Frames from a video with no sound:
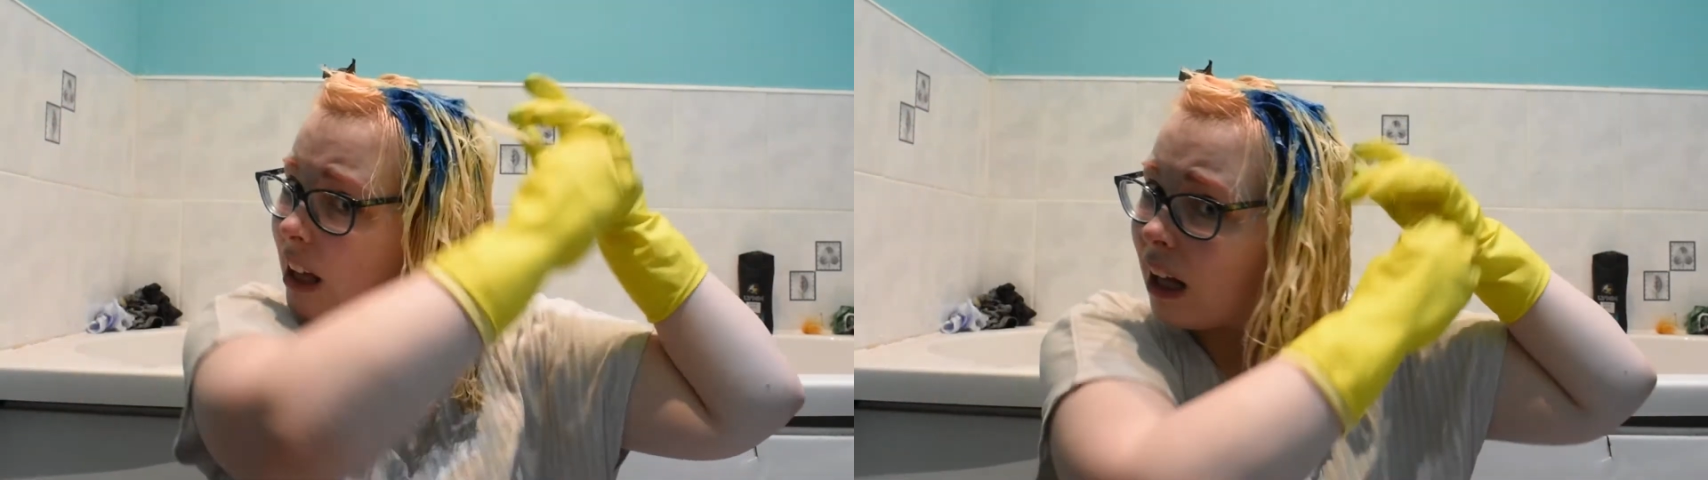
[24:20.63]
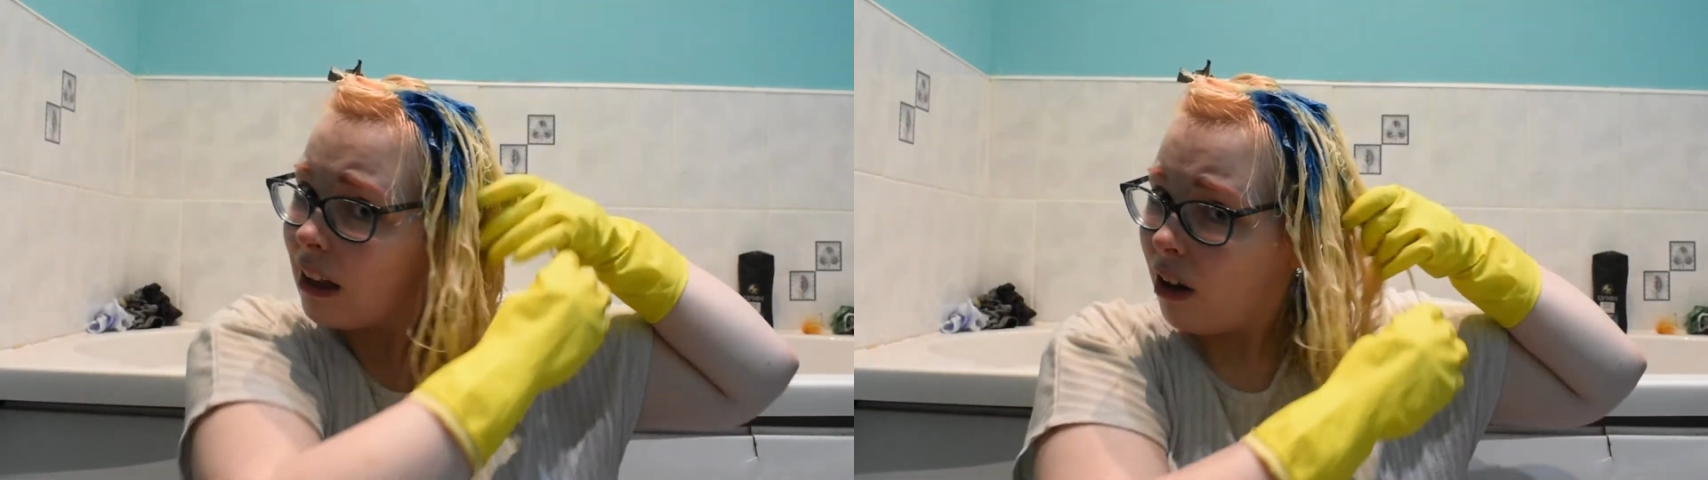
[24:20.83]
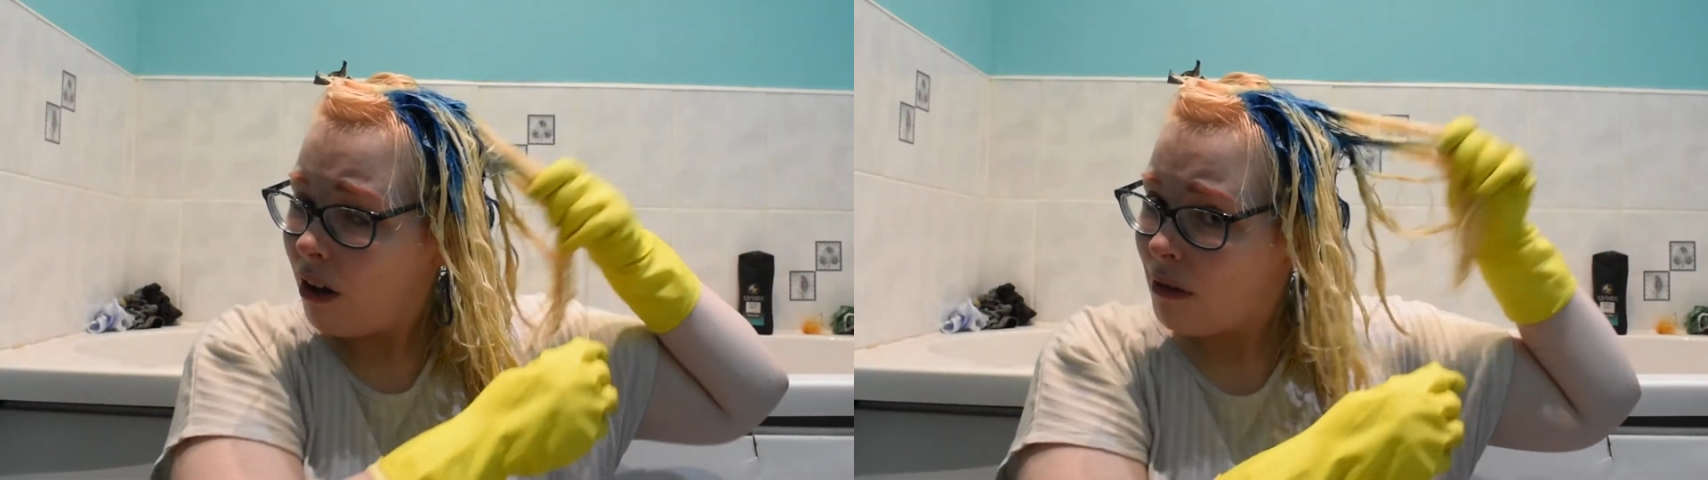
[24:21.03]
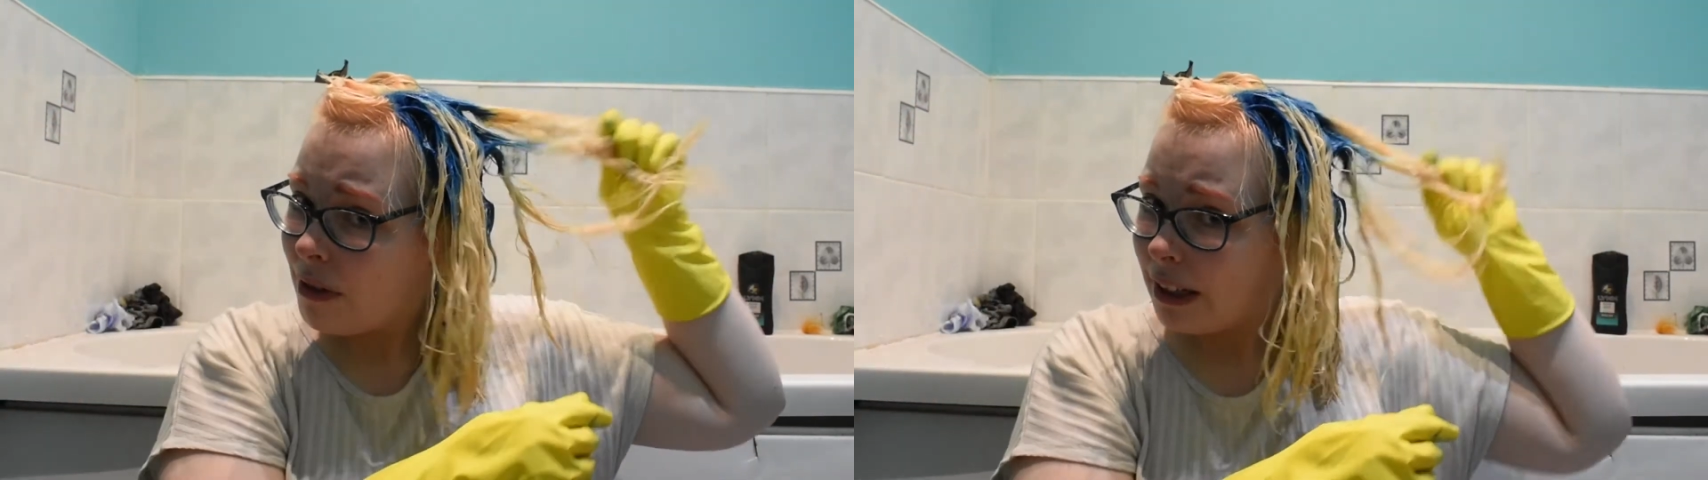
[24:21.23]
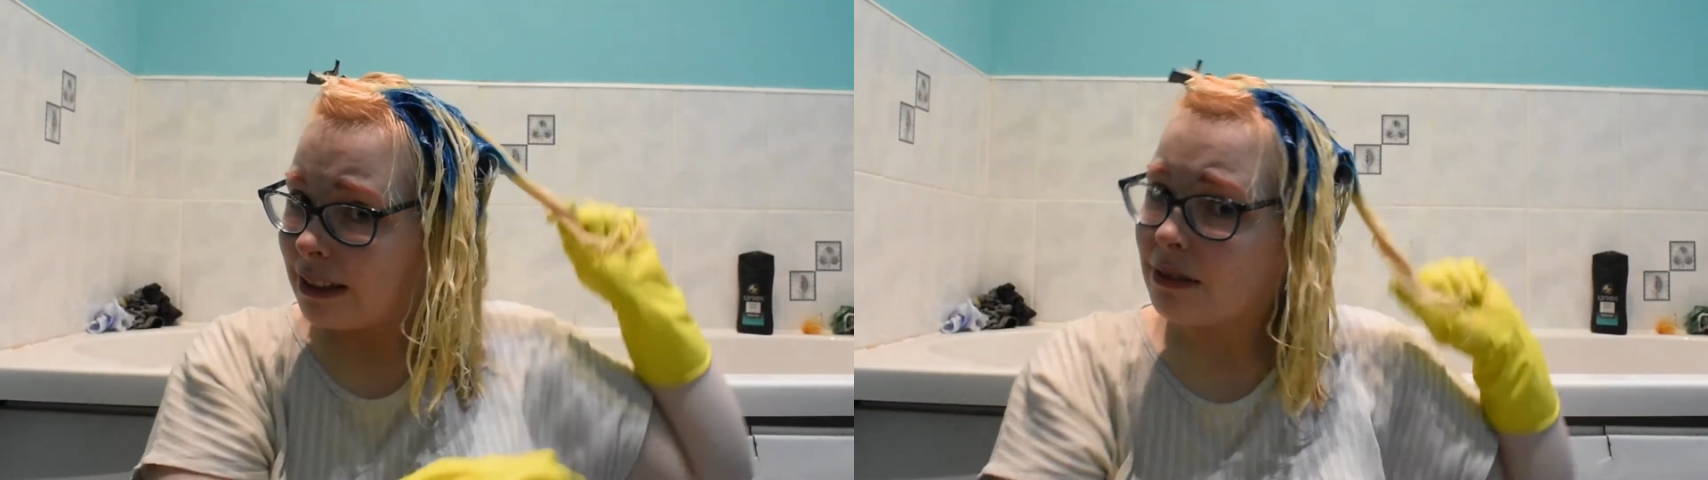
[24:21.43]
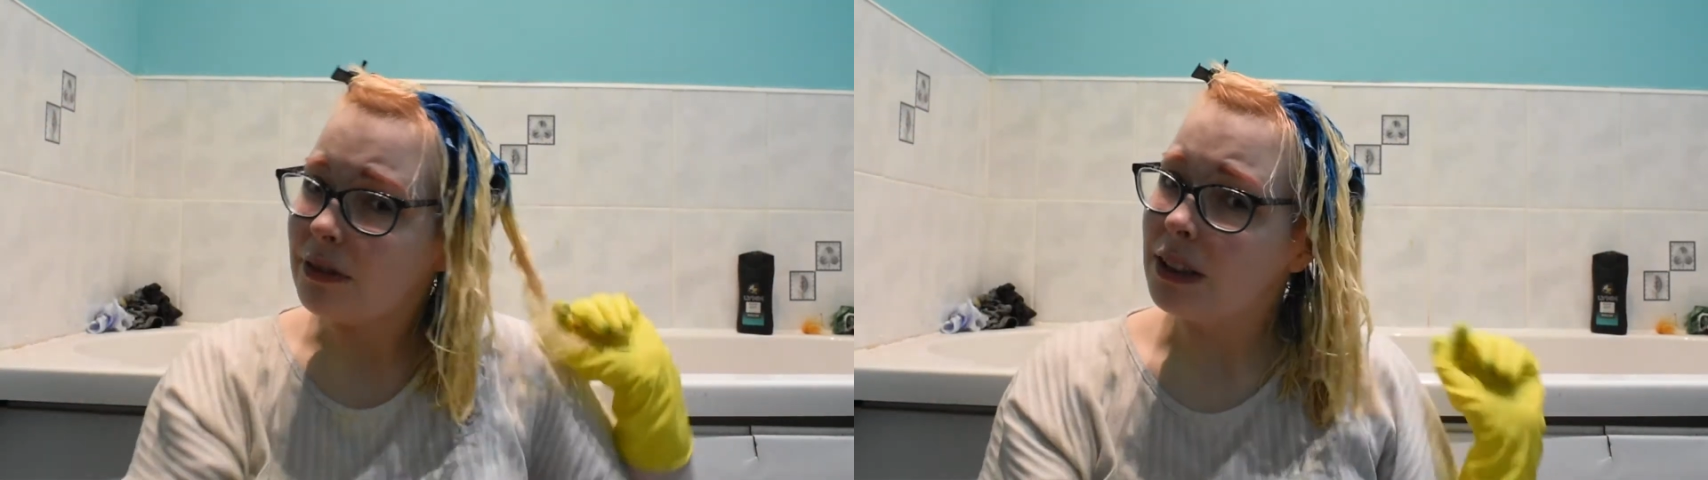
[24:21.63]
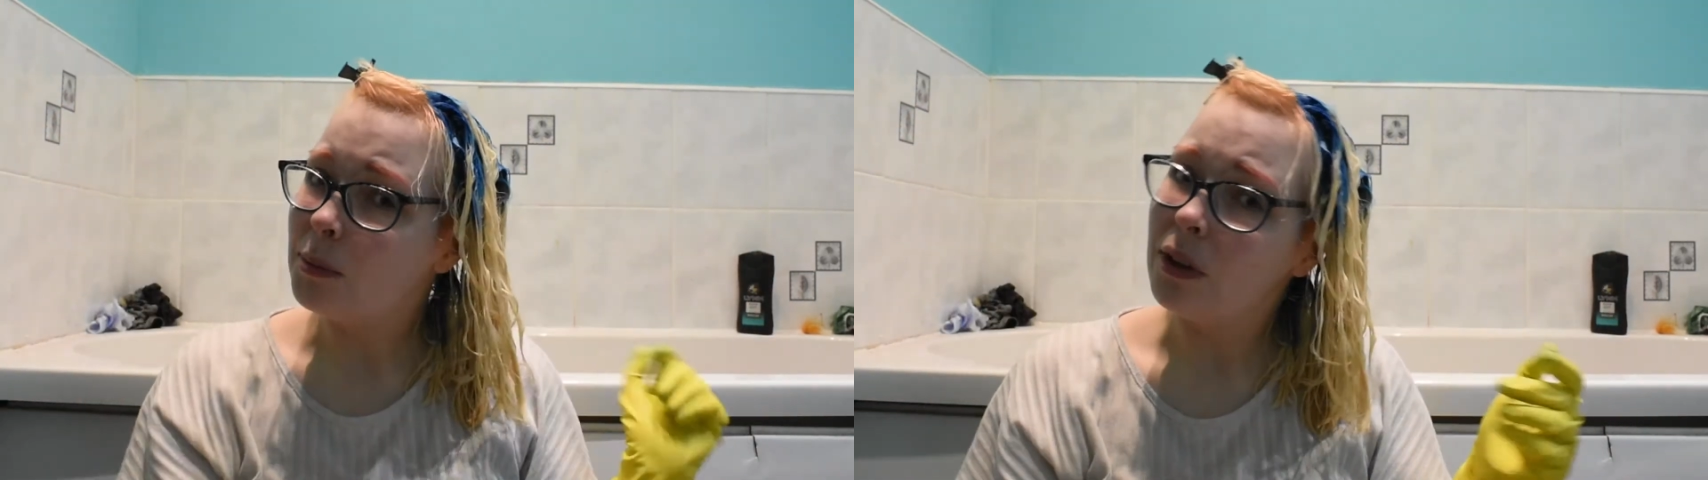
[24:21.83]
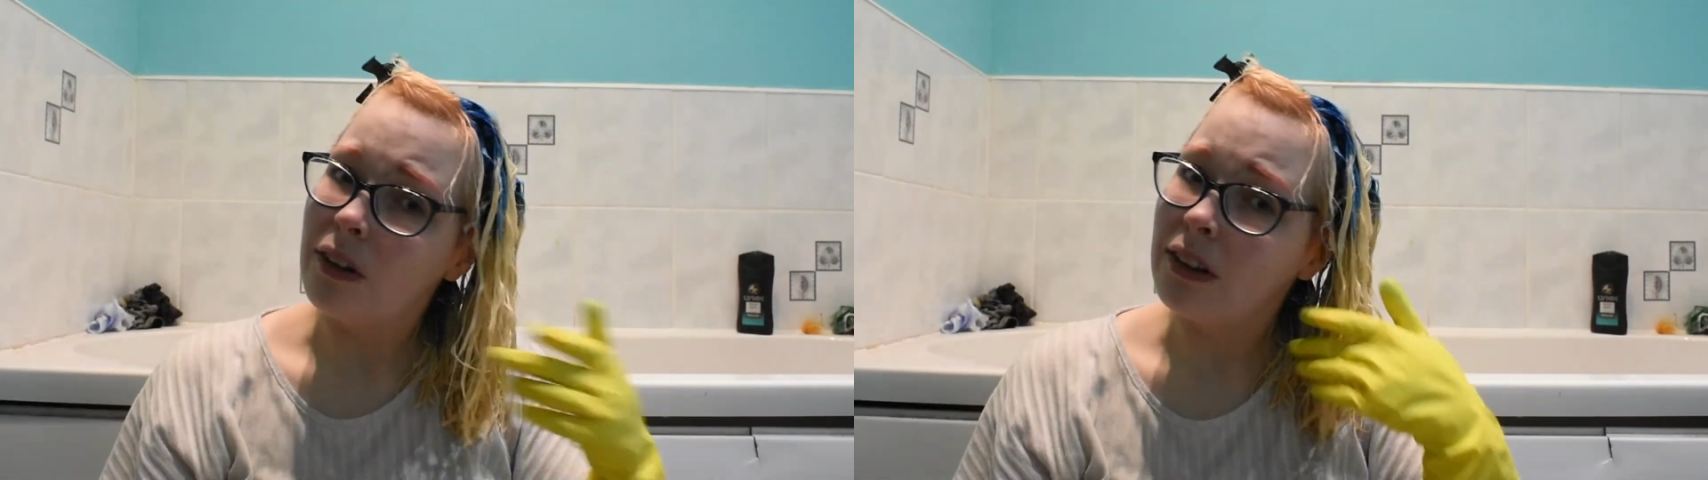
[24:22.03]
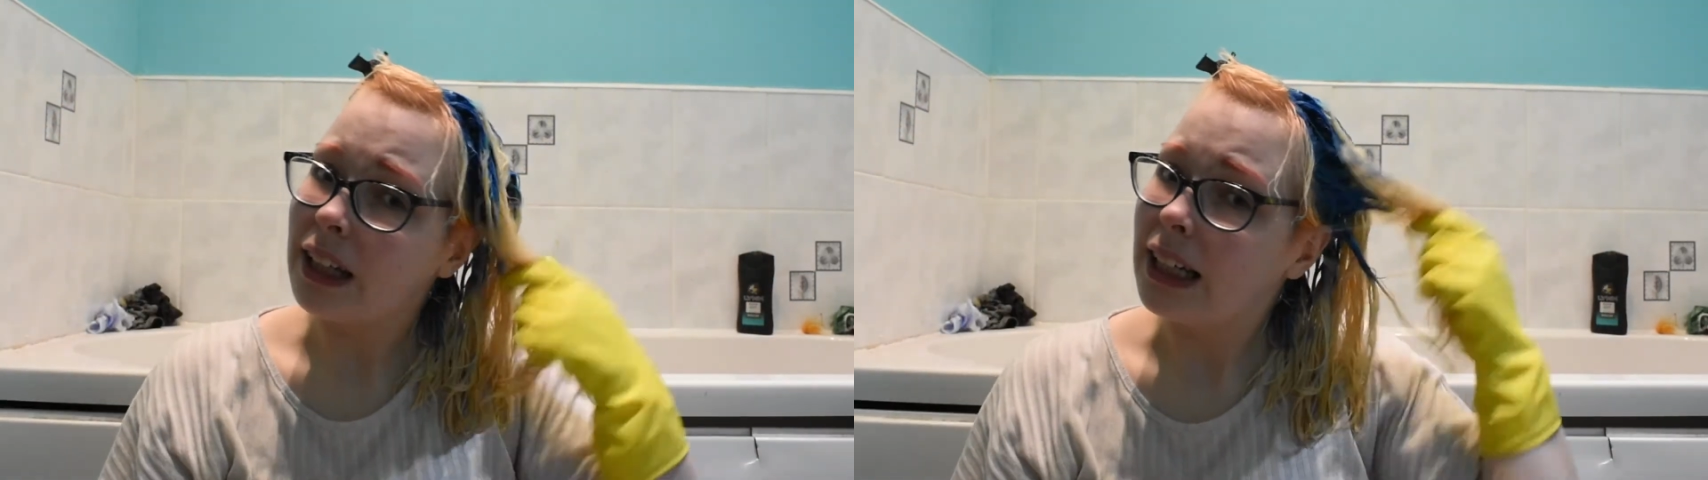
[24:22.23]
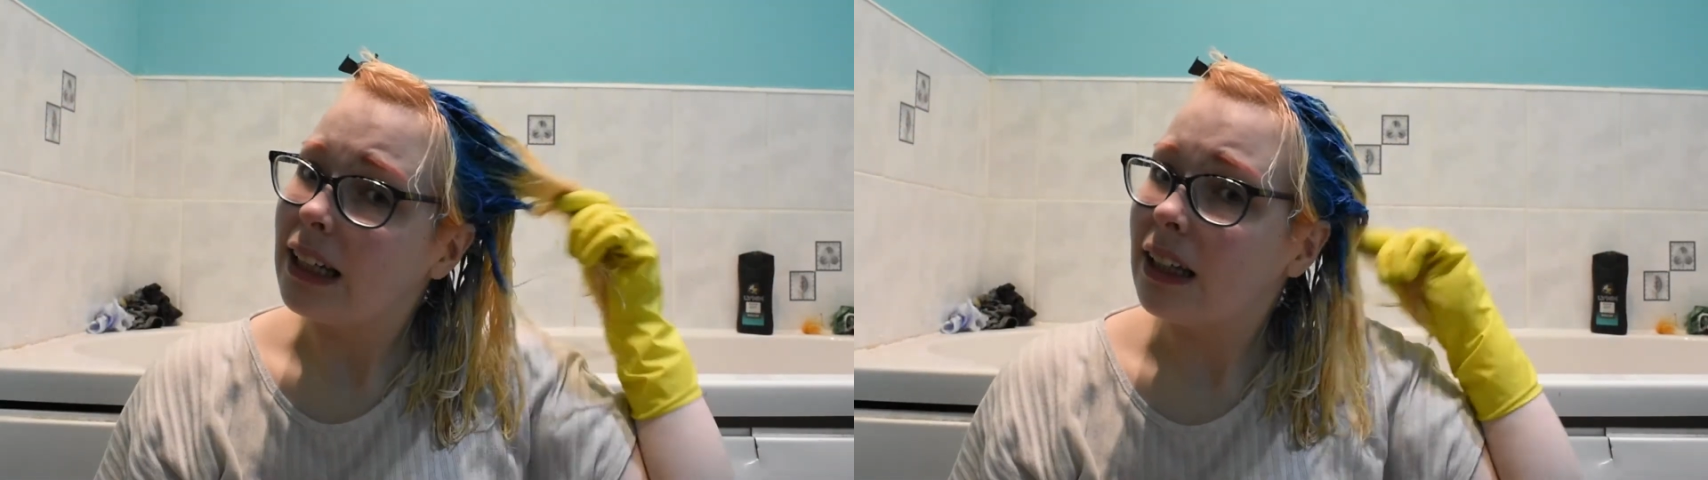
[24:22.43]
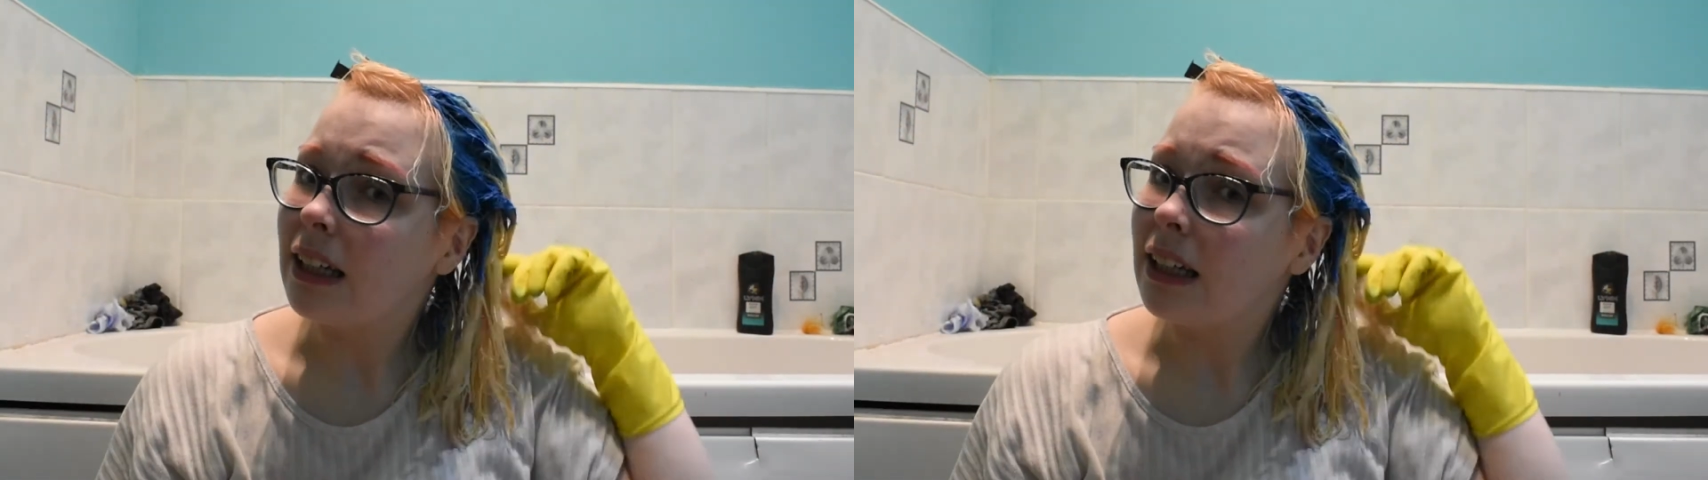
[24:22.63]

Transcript: a lot of things available online